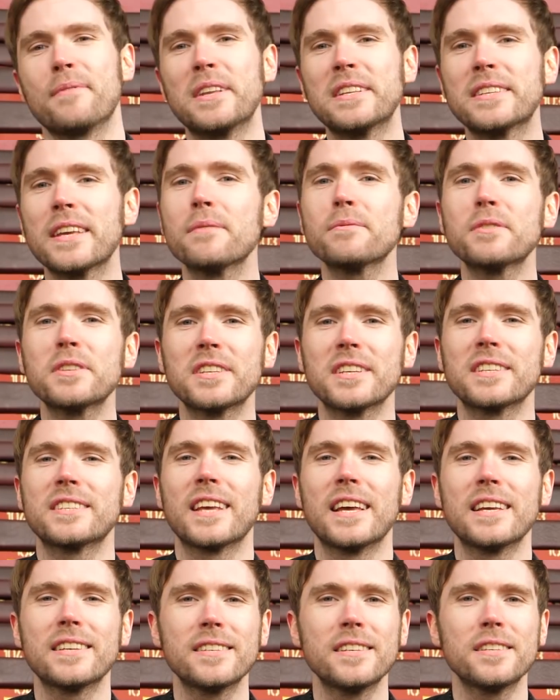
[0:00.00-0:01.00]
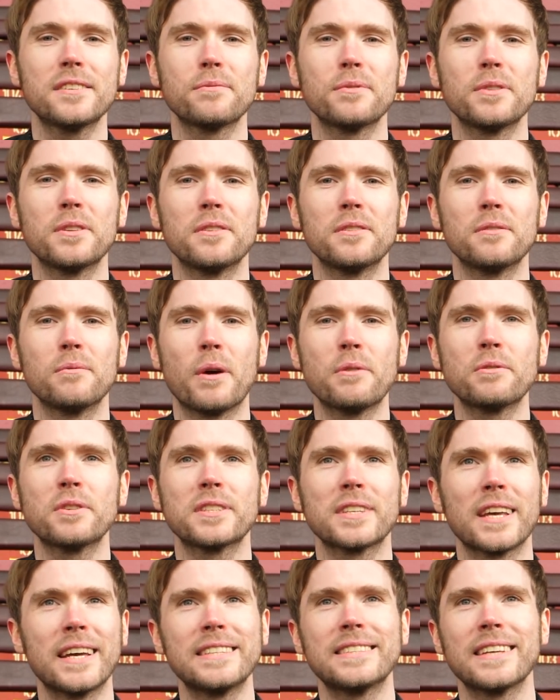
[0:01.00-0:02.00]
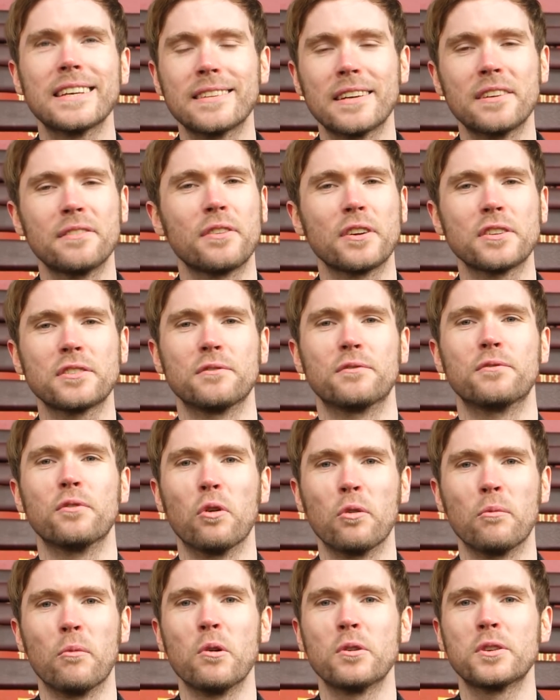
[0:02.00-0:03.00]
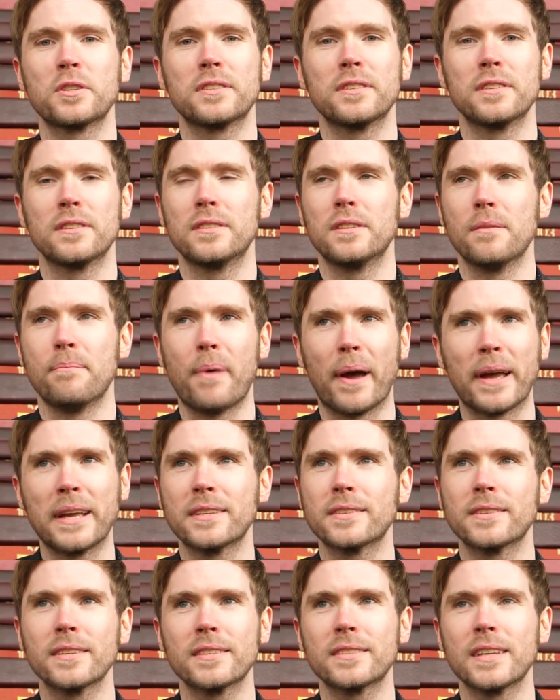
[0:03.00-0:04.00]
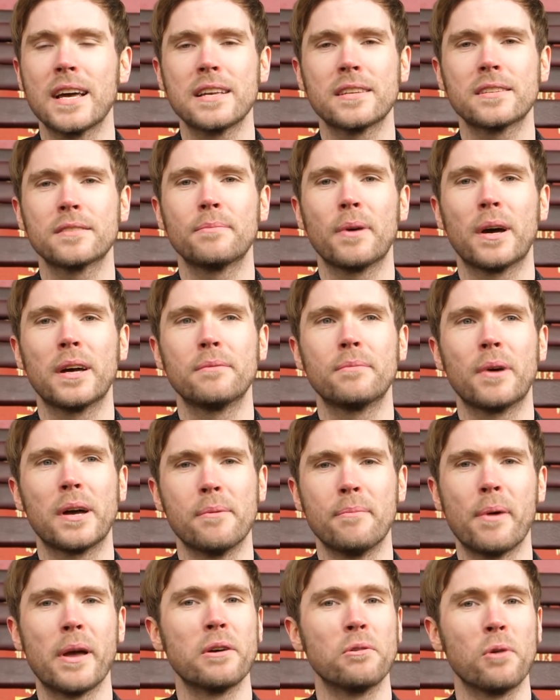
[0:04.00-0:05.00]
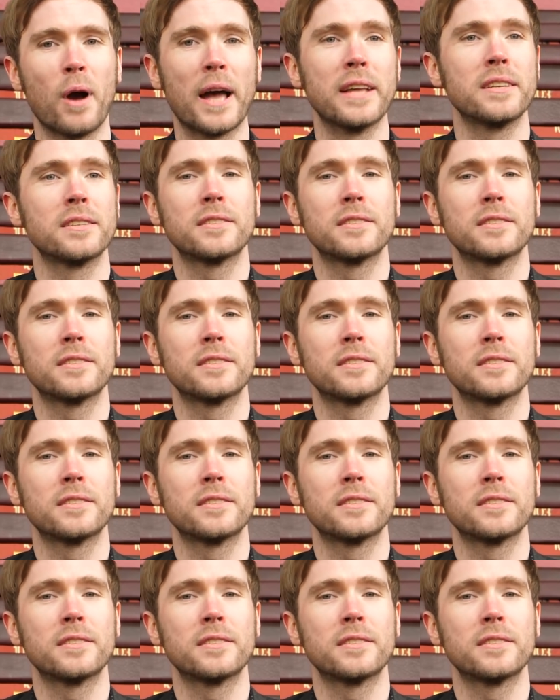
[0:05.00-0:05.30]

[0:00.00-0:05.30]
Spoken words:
In terms of successes with the Welsh Society, I think first and foremost the biggest success by a mile